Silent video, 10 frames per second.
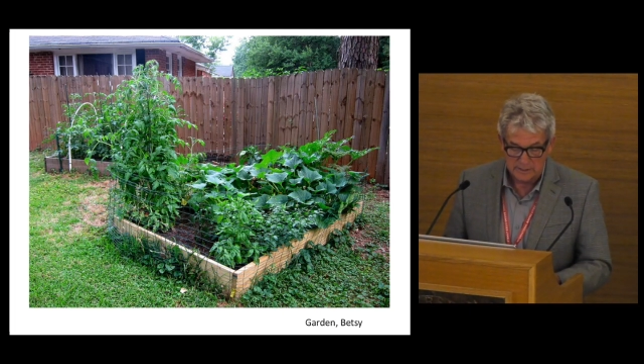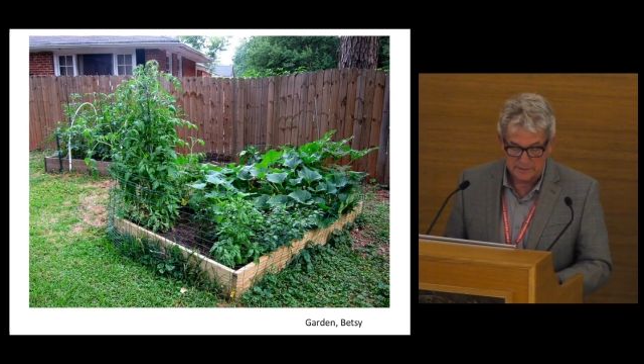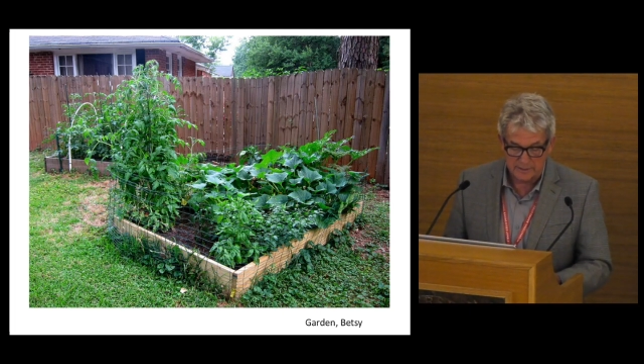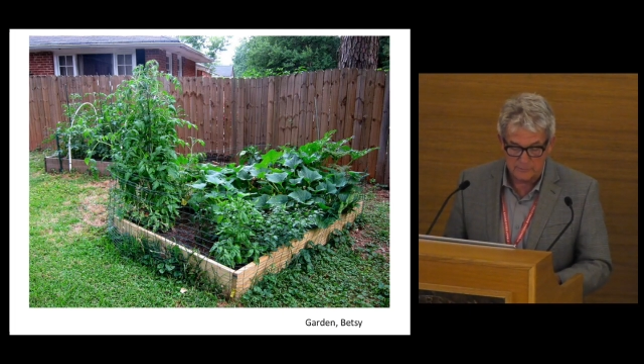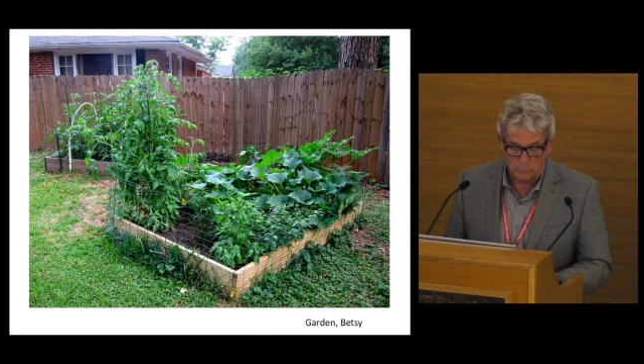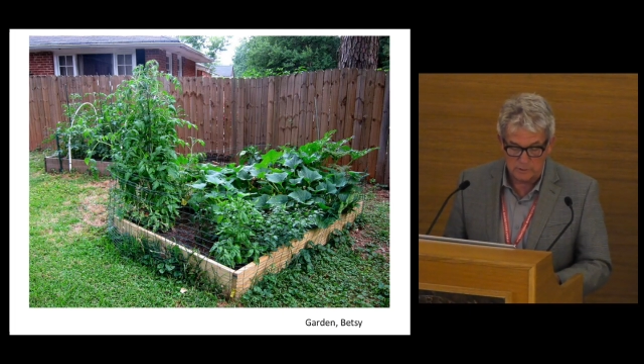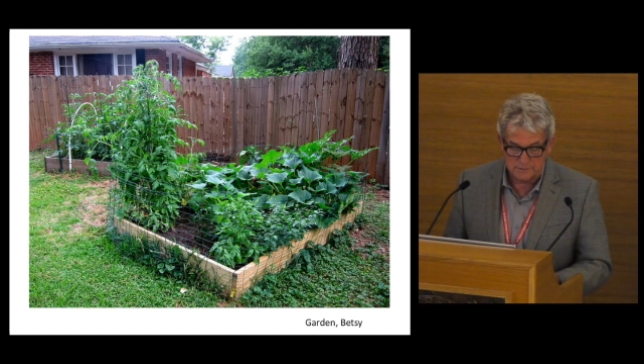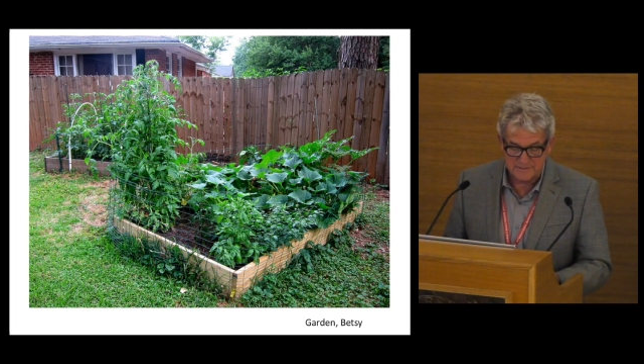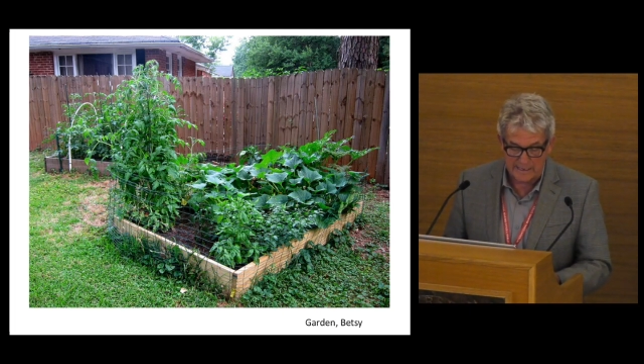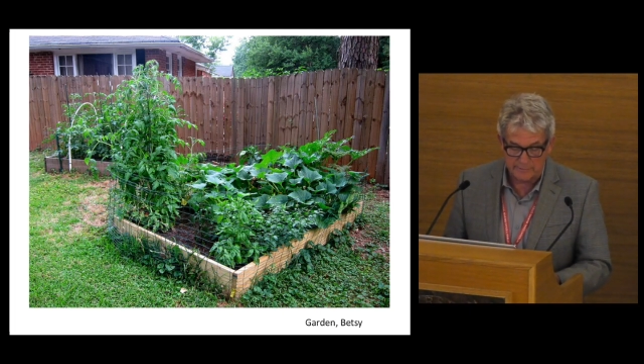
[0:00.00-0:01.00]
In other
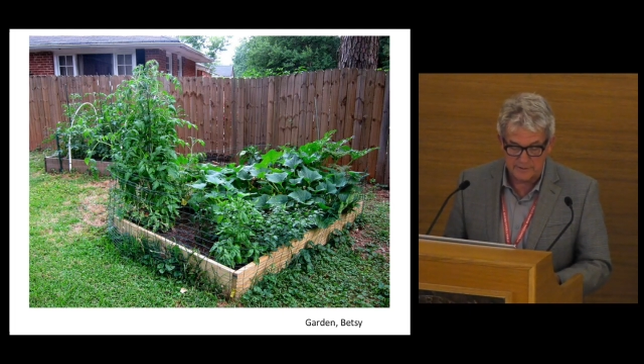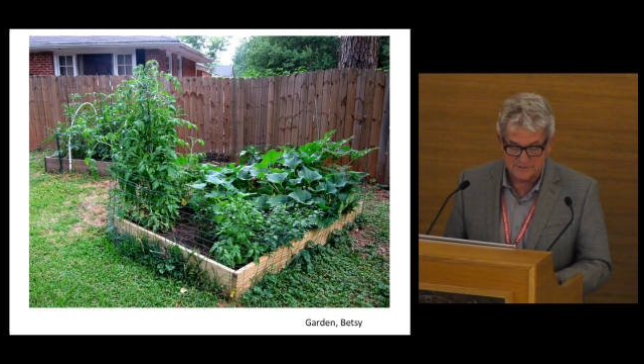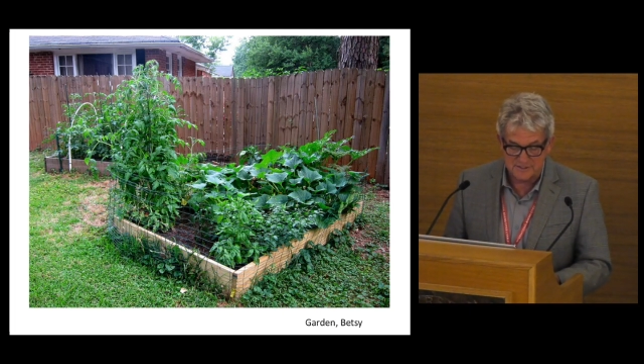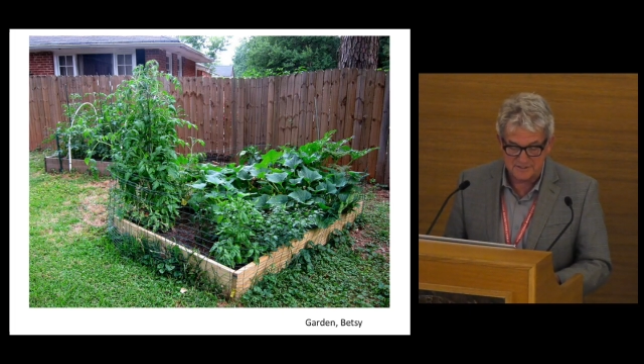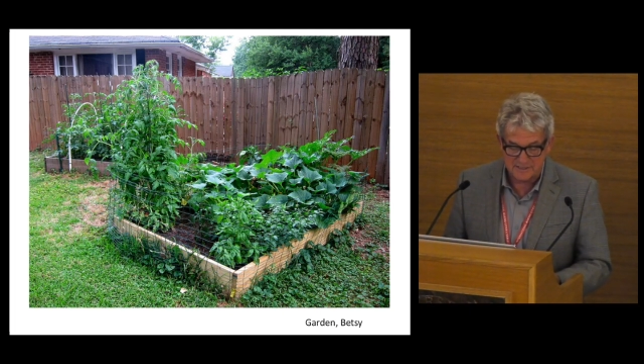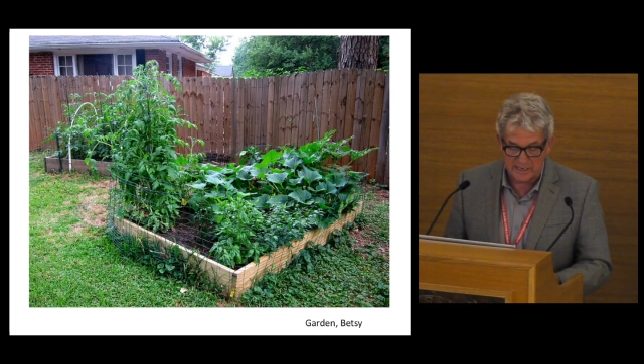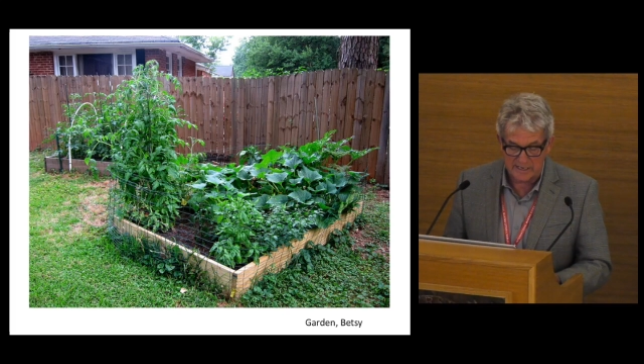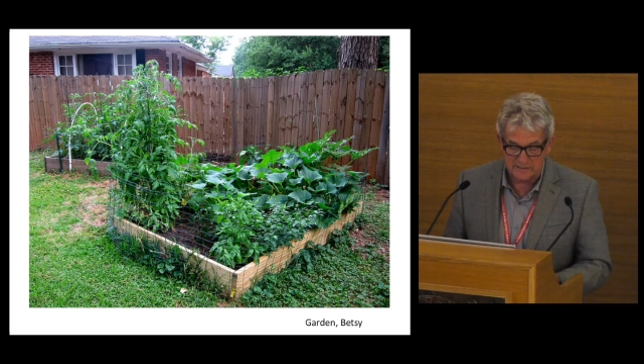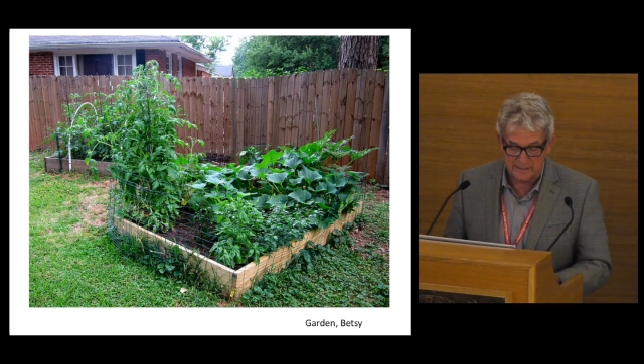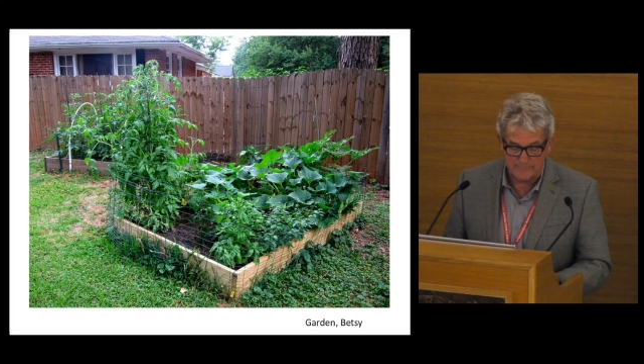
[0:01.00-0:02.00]
words, how does
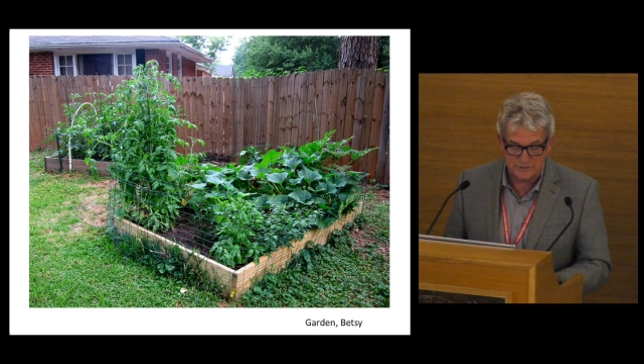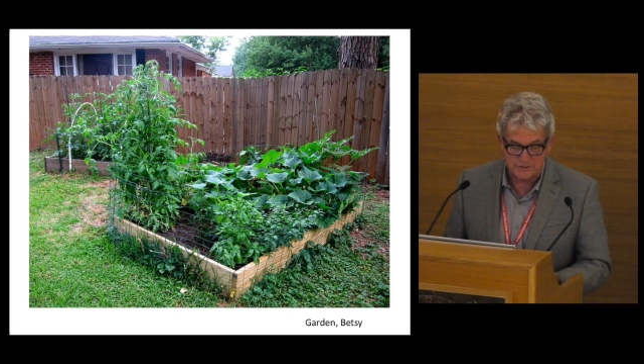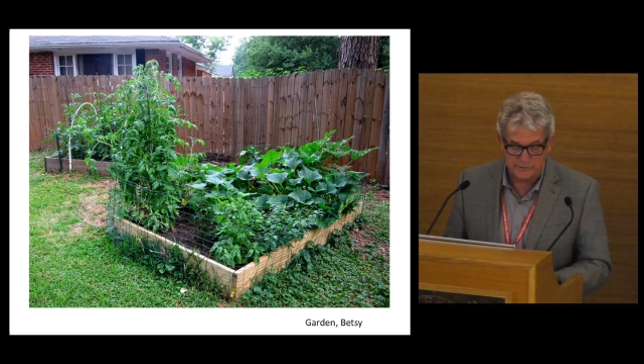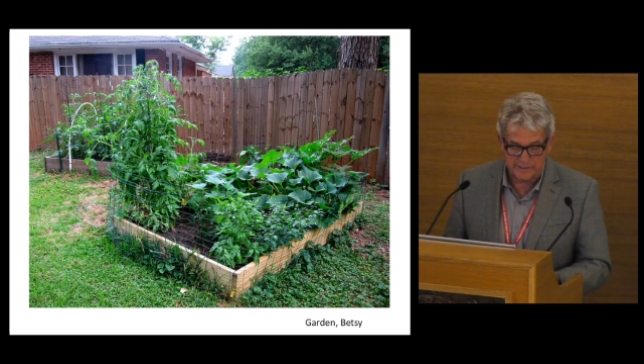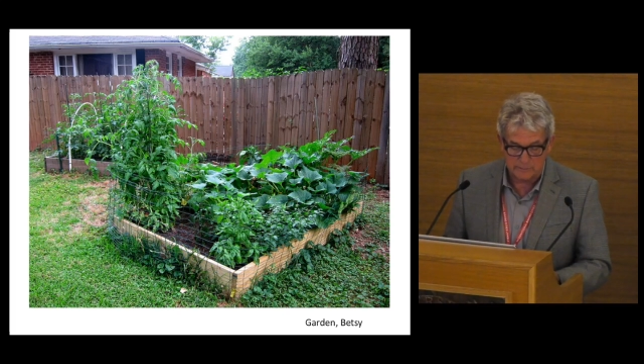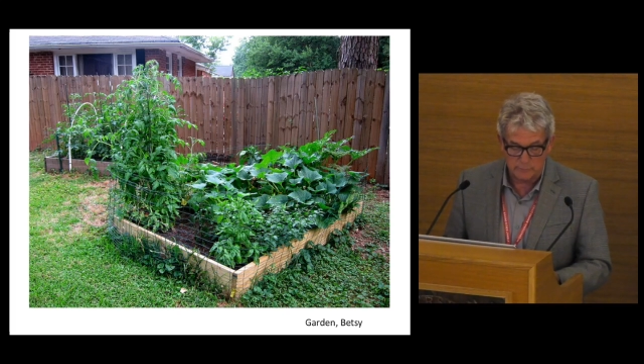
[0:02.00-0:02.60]
design demonstrate